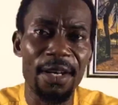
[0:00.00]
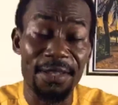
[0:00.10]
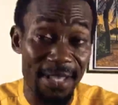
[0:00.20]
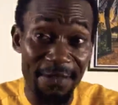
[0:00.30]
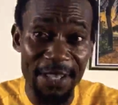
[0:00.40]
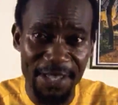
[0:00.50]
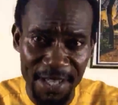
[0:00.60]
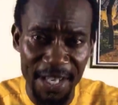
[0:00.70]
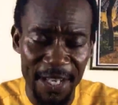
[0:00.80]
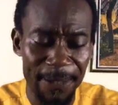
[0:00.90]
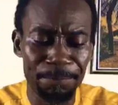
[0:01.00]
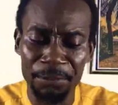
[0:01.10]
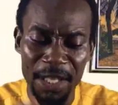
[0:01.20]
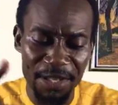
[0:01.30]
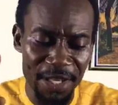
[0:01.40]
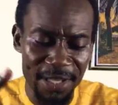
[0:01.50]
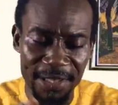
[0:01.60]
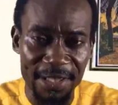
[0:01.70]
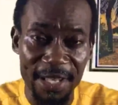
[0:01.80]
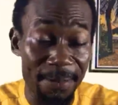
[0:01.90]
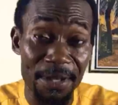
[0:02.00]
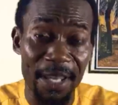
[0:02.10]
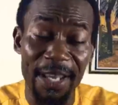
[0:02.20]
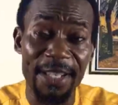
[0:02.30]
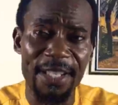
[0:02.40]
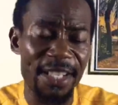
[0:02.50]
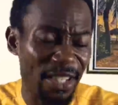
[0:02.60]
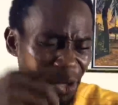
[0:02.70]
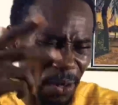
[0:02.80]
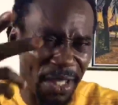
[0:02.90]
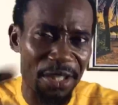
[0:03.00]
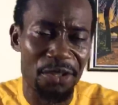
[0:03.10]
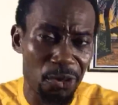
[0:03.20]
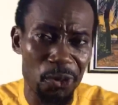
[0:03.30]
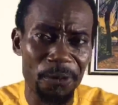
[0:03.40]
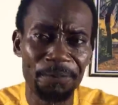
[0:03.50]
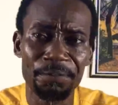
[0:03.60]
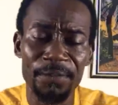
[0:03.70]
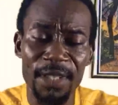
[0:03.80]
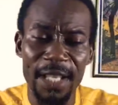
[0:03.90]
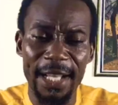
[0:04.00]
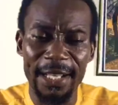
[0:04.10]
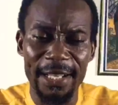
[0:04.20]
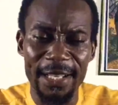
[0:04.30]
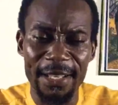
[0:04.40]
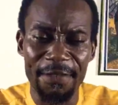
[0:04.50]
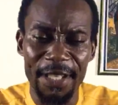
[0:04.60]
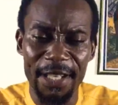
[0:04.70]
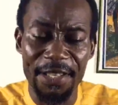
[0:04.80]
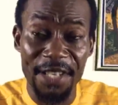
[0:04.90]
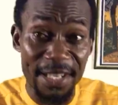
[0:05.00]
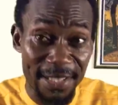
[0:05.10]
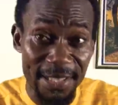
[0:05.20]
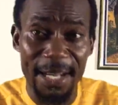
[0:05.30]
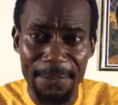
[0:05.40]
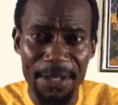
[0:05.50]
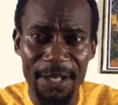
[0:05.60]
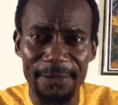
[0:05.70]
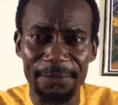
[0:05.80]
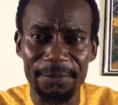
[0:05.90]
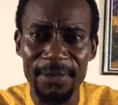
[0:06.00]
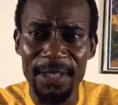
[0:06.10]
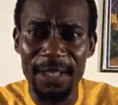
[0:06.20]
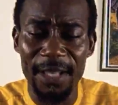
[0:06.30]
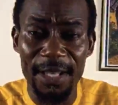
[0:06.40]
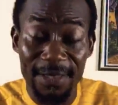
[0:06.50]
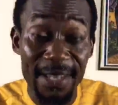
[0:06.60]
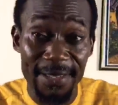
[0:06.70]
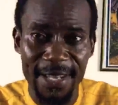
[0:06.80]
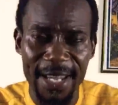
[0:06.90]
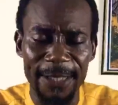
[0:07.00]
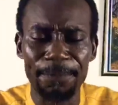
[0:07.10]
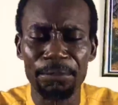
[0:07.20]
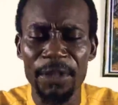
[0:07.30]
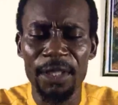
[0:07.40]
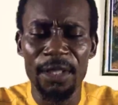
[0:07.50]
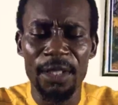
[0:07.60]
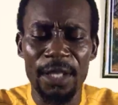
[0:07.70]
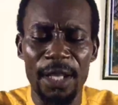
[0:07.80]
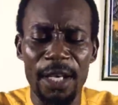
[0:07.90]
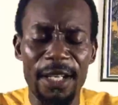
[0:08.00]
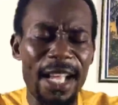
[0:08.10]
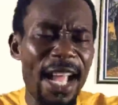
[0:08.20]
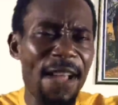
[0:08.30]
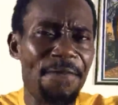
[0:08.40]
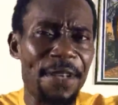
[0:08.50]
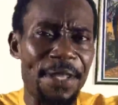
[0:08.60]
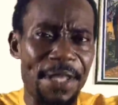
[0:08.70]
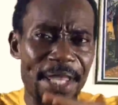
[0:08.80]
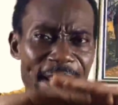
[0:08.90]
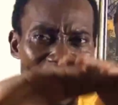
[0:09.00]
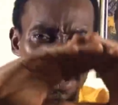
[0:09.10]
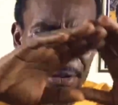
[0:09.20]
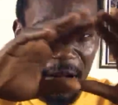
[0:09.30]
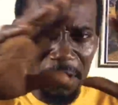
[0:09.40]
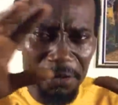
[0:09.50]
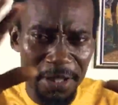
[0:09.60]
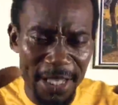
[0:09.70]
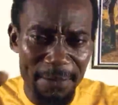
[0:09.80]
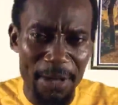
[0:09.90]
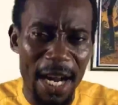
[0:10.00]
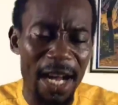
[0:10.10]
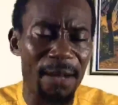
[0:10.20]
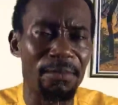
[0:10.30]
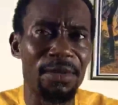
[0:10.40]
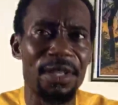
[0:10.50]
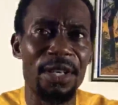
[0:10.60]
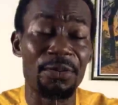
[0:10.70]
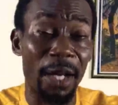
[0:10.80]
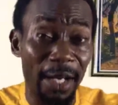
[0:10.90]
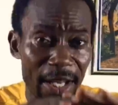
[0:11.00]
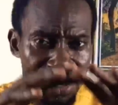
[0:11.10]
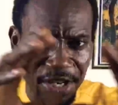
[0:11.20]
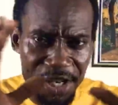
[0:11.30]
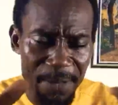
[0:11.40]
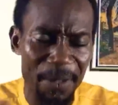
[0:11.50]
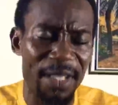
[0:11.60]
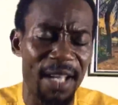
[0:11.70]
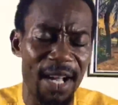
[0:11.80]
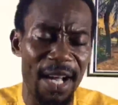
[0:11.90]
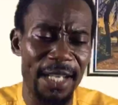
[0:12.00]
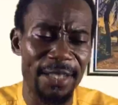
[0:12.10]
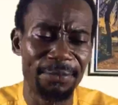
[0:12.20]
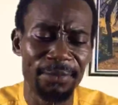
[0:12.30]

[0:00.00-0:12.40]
17, Genesis chapter 18, 22, and even in Genesis chapter 16, everything around Abraham's relationship with God